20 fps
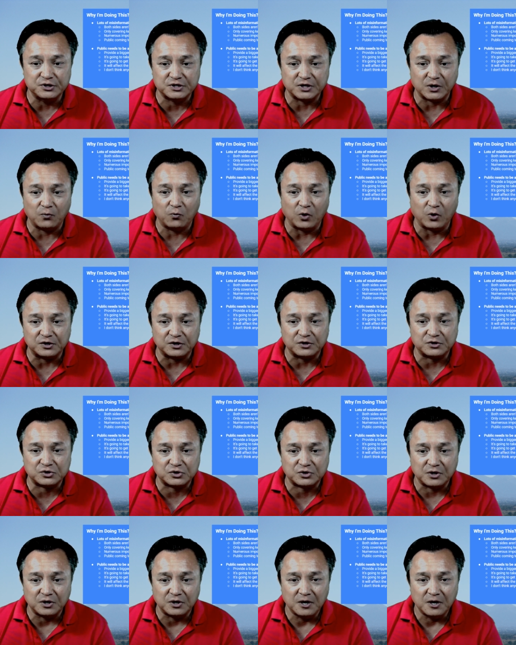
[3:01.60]
of what
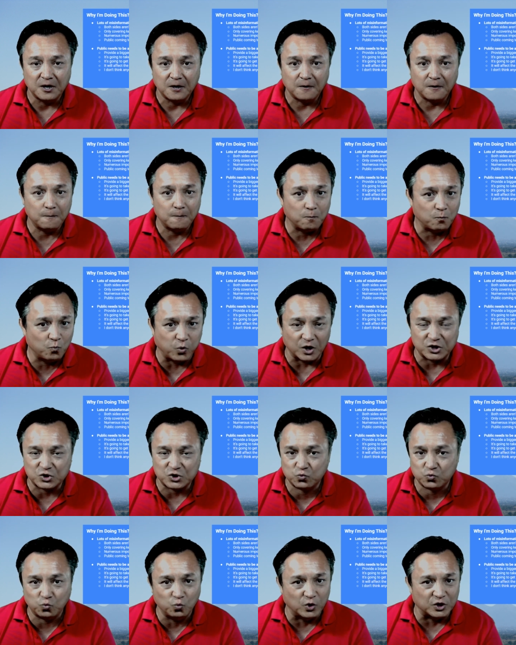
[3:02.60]
what's
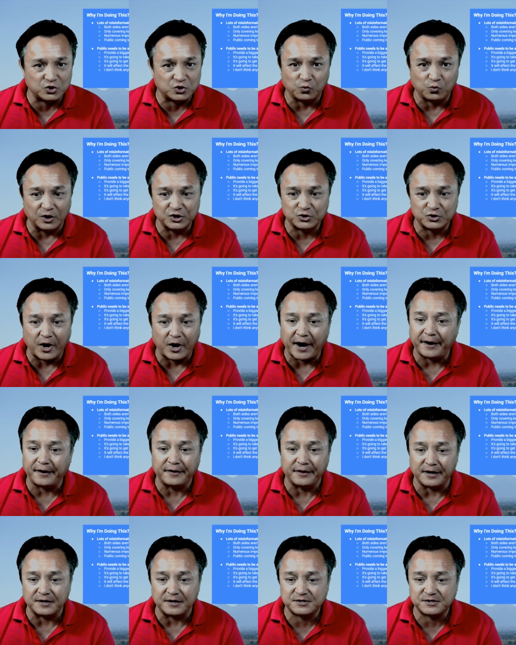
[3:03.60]
which one's right on
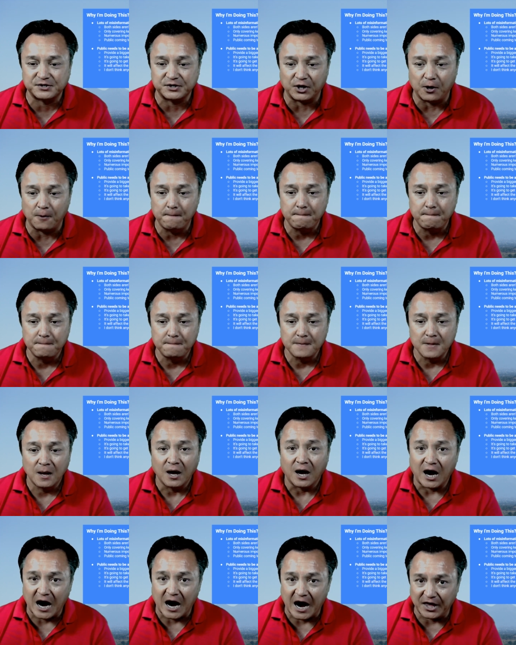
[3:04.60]
this. So
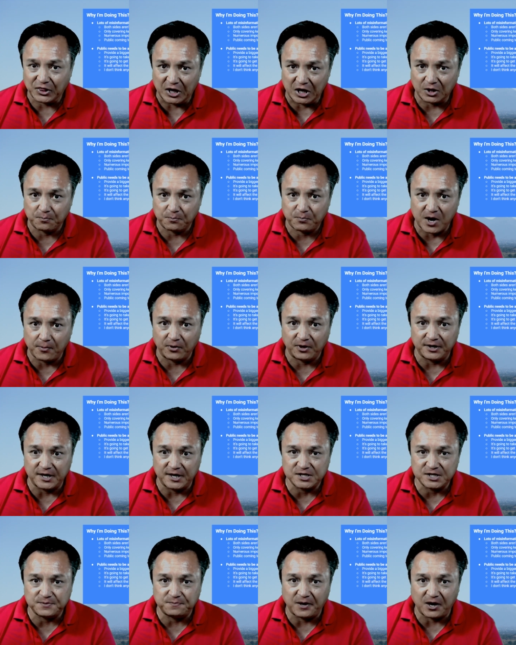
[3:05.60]
I think the public
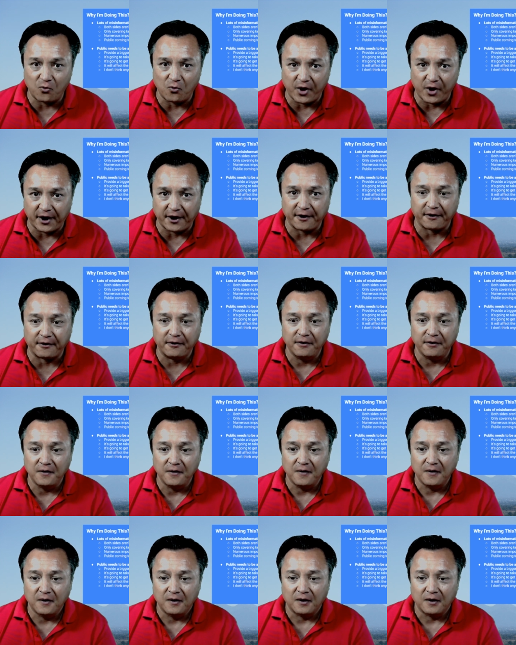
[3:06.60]
needs to be aware
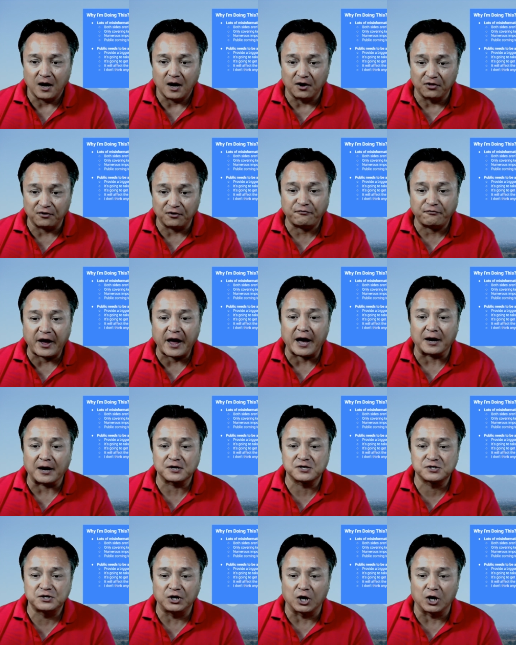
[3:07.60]
of the
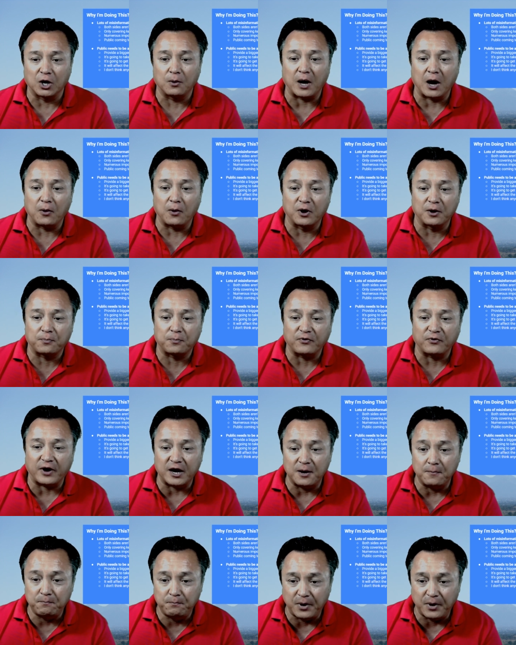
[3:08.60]
facts. You know, I want to provide
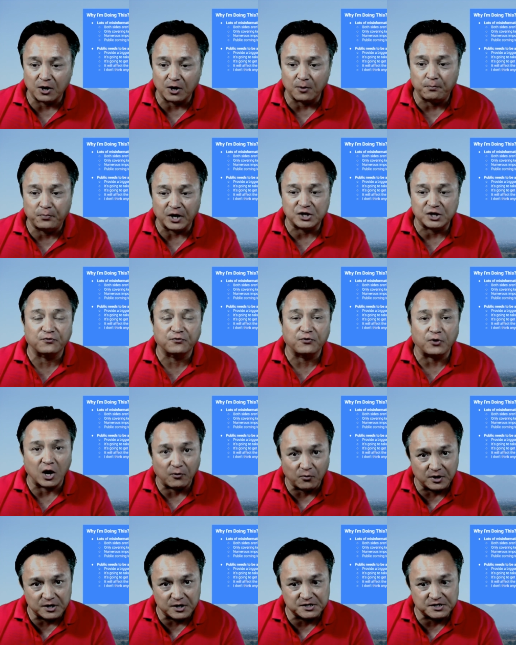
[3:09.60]
a bigger picture for
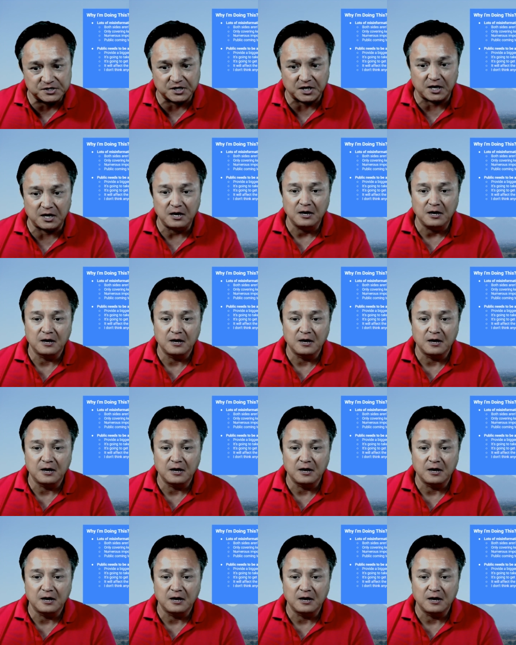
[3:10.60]
everyone to see